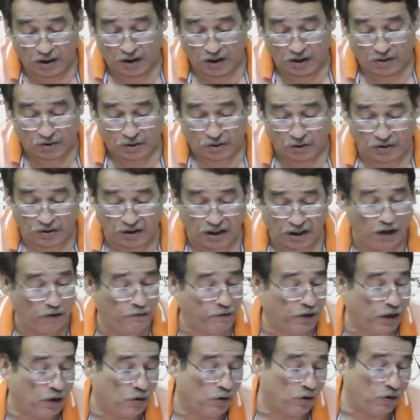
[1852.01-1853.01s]
So now
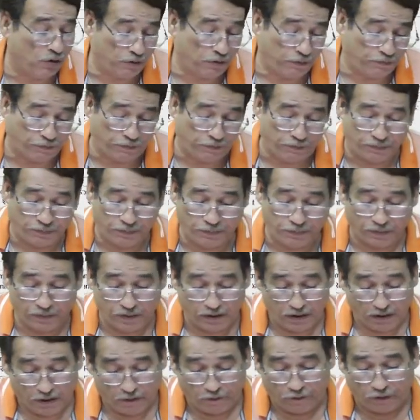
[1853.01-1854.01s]
we go
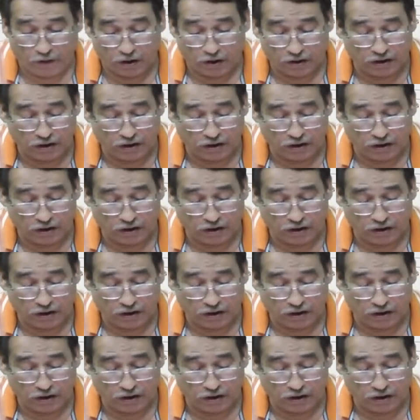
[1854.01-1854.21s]
for